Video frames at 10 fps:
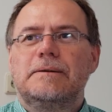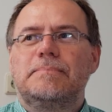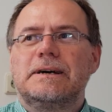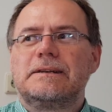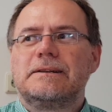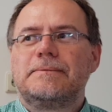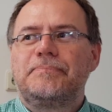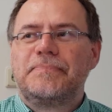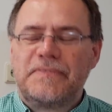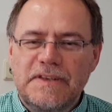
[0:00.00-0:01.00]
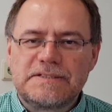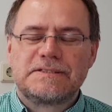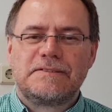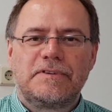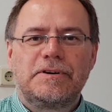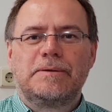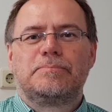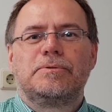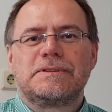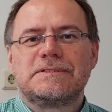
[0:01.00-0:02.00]
But this is a very
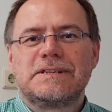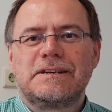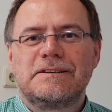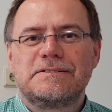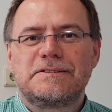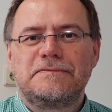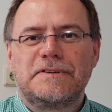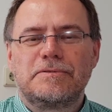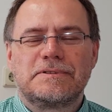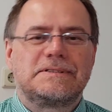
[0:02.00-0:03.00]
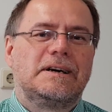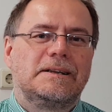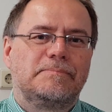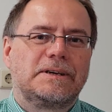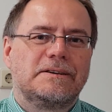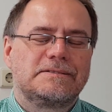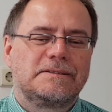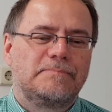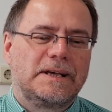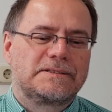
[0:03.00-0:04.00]
important sentence to focus on because it
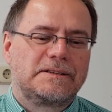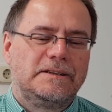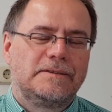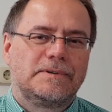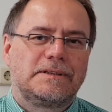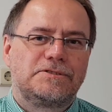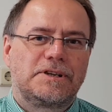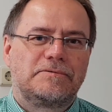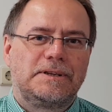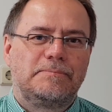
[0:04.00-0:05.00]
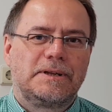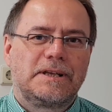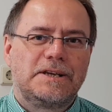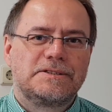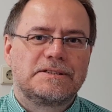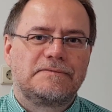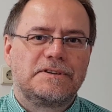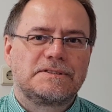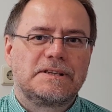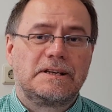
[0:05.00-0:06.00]
makes clear what the general implications of
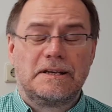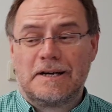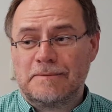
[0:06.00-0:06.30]
your study are.